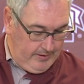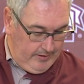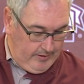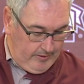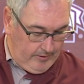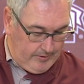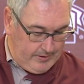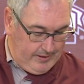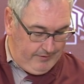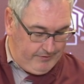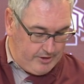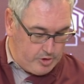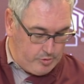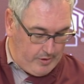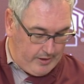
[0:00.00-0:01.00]
On
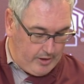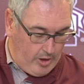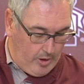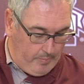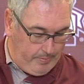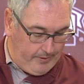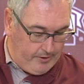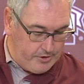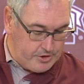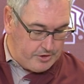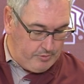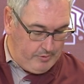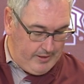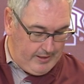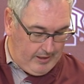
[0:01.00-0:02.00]
defense, we had co-players of the
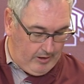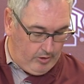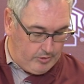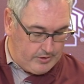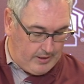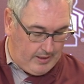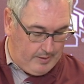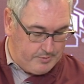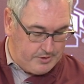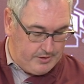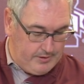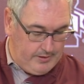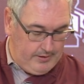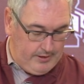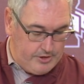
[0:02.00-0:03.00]
week, Erroll
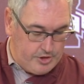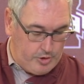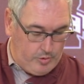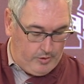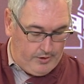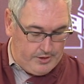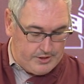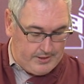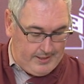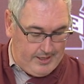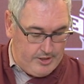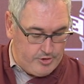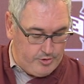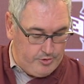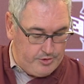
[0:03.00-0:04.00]
Thompson and Jaquarius
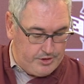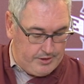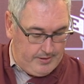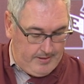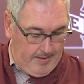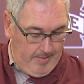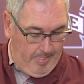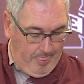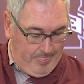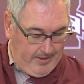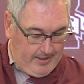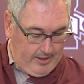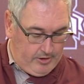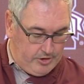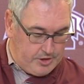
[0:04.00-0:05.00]
Landrews.
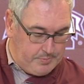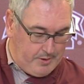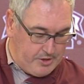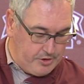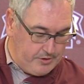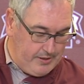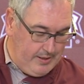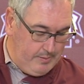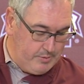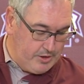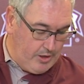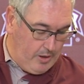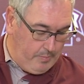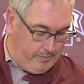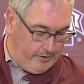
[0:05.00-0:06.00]
And on special teams,
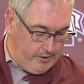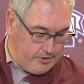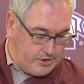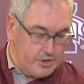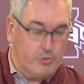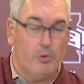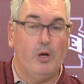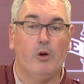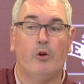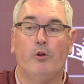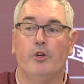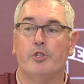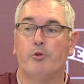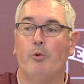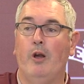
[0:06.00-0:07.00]
co players as well,
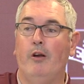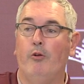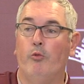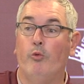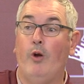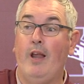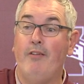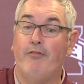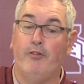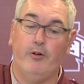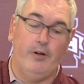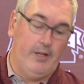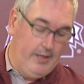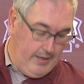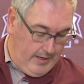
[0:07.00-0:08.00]
Chris
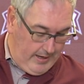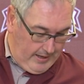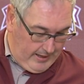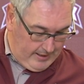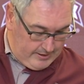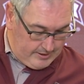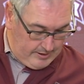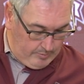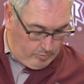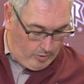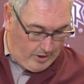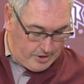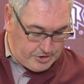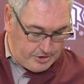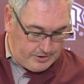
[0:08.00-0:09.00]
Rayford and Tim
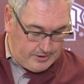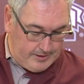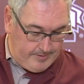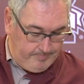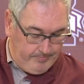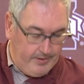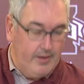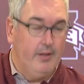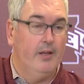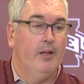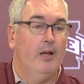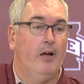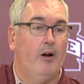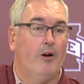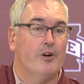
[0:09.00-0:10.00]
Washington.
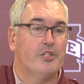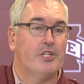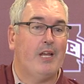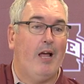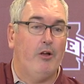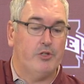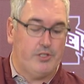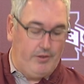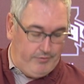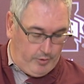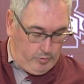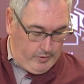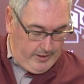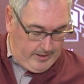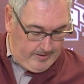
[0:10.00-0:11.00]
Our scouts of the
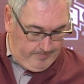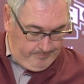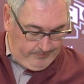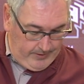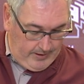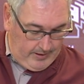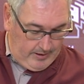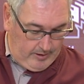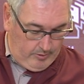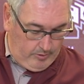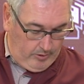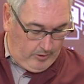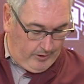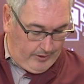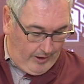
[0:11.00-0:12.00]
week uh,
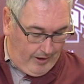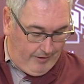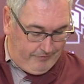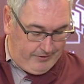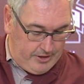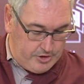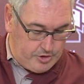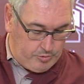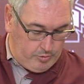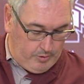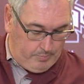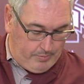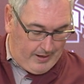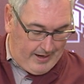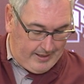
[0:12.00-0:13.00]
on offense were
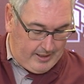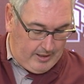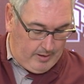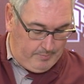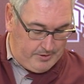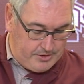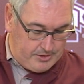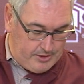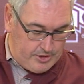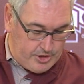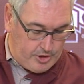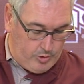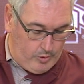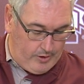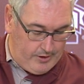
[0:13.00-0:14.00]
Brad Cumbus and
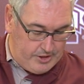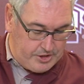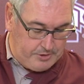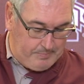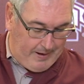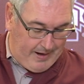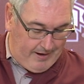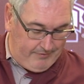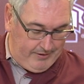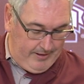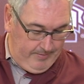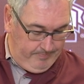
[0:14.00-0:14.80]
Jaquari Spivey.